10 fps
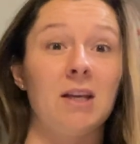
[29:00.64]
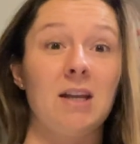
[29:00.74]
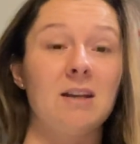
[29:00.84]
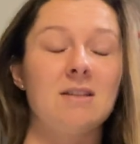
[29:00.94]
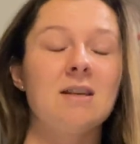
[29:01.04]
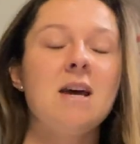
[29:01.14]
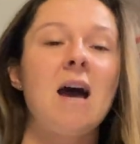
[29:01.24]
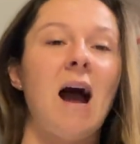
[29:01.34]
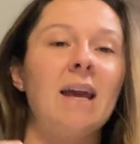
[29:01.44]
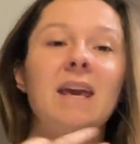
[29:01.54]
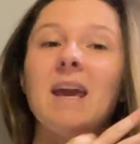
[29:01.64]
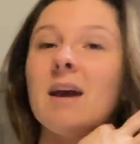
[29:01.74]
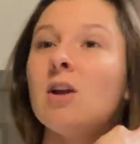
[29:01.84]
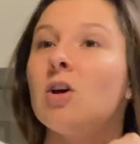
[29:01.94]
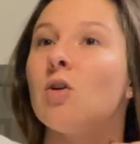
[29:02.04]
it is.
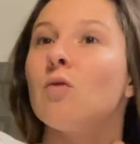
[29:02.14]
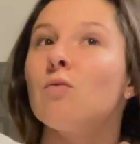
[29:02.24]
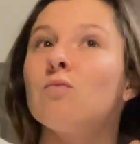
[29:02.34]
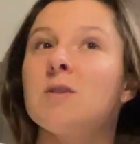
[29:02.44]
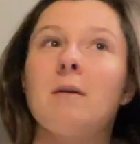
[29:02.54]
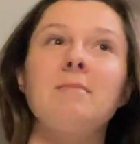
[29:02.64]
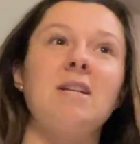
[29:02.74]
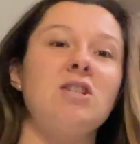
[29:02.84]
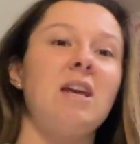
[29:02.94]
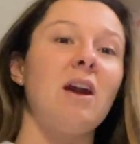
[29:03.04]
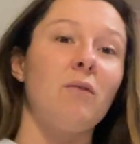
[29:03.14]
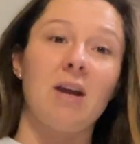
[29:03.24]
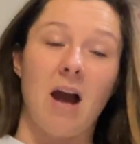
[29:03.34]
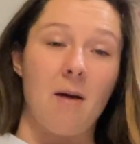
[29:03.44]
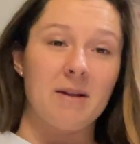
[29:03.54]
Sometimes I just can't
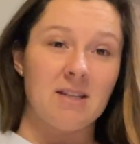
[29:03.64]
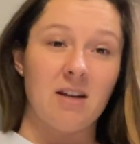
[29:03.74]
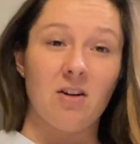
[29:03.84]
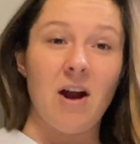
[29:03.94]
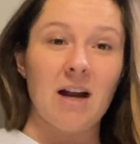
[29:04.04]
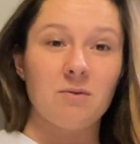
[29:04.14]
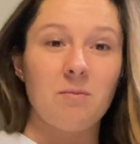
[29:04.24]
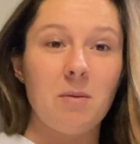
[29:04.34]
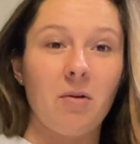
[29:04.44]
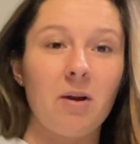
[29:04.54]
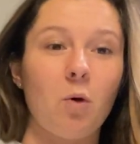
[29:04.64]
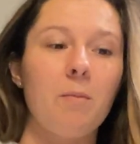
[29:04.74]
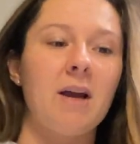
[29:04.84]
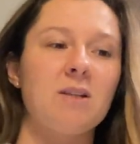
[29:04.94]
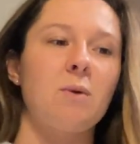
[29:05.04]
read comments and interact with people anymore,
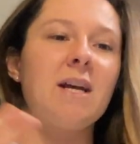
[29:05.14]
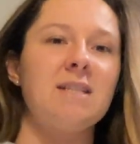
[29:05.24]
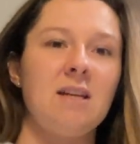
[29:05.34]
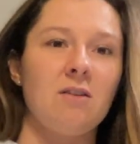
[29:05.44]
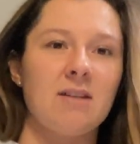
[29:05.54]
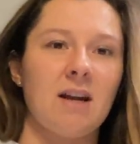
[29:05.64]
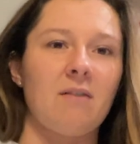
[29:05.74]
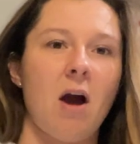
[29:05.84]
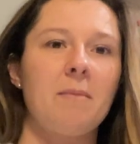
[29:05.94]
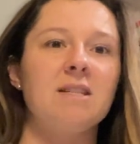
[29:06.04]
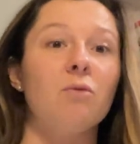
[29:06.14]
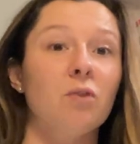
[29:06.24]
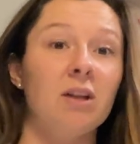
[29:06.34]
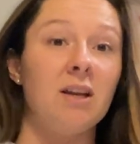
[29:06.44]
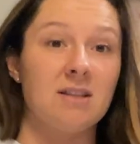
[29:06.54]
because when I see those negative comments, it
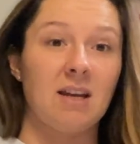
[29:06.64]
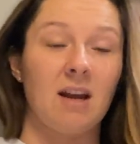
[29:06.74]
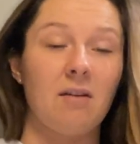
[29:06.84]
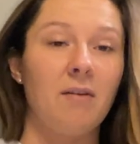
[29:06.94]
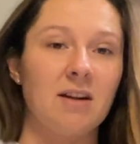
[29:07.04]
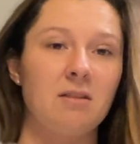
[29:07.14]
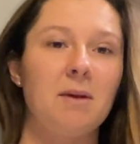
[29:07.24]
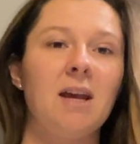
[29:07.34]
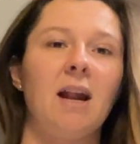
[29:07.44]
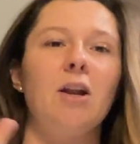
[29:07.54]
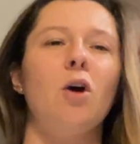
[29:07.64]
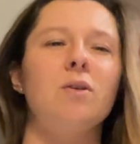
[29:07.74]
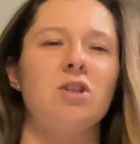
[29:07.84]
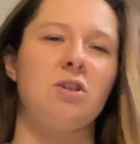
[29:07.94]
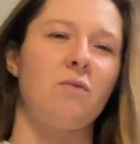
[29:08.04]
really does take an effect on me. And I know
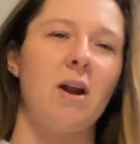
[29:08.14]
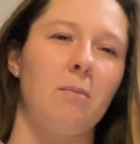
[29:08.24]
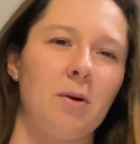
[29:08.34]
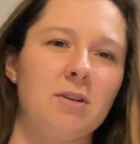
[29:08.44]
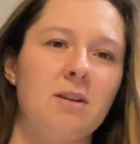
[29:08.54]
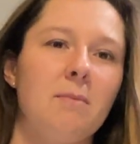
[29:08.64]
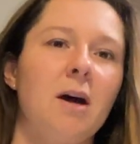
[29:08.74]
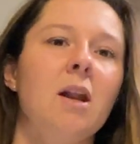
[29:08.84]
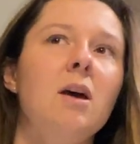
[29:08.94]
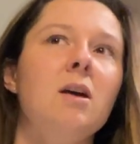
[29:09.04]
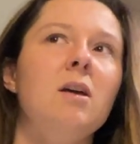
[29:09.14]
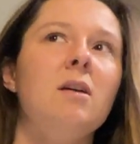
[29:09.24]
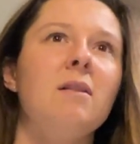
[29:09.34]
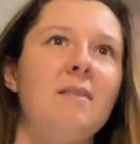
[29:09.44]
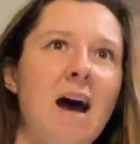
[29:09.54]
it's just a random person, but
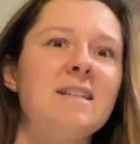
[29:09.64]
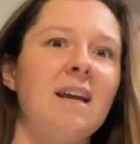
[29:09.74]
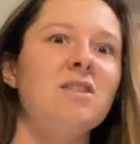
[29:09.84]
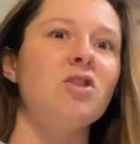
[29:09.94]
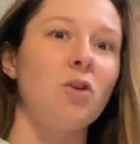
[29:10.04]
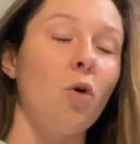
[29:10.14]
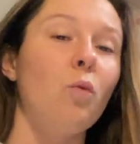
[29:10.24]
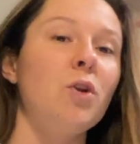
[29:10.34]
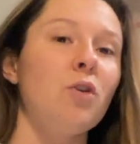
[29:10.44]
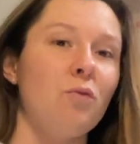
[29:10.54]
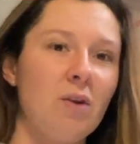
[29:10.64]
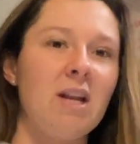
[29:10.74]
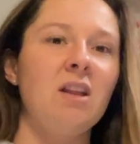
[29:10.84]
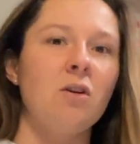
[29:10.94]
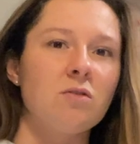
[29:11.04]
that takes a toll when you're
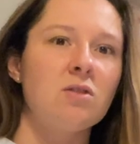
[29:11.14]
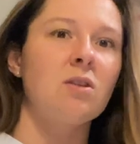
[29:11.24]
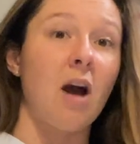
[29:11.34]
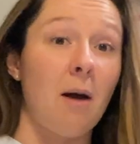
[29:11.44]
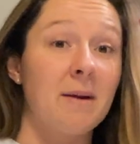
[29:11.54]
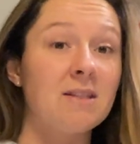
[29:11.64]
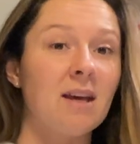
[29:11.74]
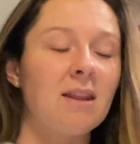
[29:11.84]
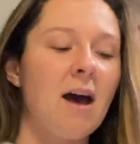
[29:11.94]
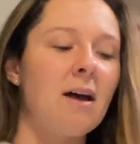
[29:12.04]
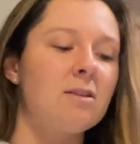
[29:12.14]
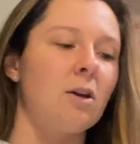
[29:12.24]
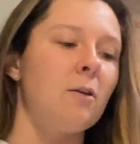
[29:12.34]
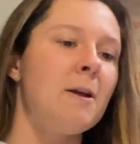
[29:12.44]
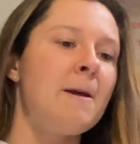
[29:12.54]
reading those comments like that.
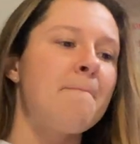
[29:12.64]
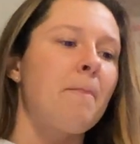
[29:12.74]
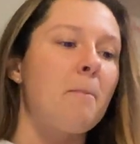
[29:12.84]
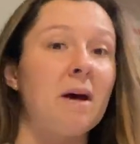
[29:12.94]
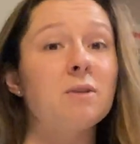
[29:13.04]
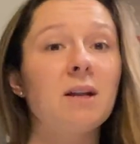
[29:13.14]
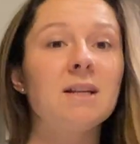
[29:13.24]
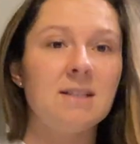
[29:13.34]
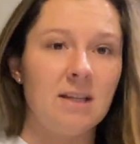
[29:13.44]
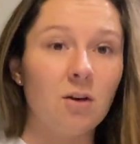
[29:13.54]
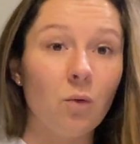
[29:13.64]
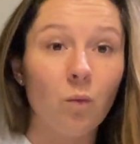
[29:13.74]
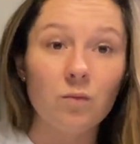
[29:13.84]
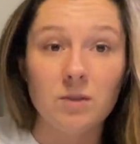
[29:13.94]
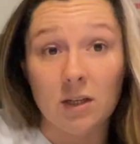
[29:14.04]
So the best way to
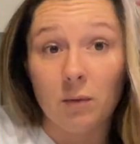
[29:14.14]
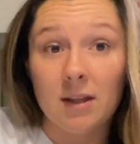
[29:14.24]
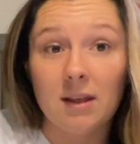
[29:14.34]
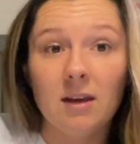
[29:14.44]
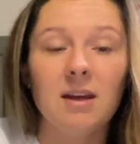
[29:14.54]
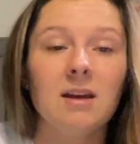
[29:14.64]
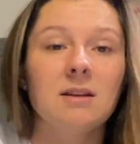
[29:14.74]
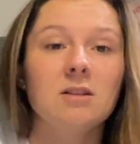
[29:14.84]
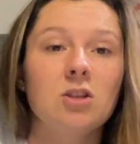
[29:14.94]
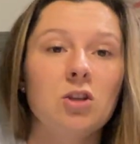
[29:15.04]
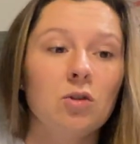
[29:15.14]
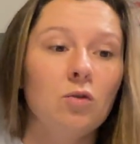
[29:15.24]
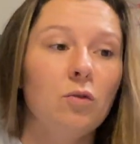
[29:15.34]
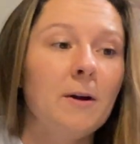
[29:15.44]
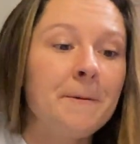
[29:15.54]
deal with it is to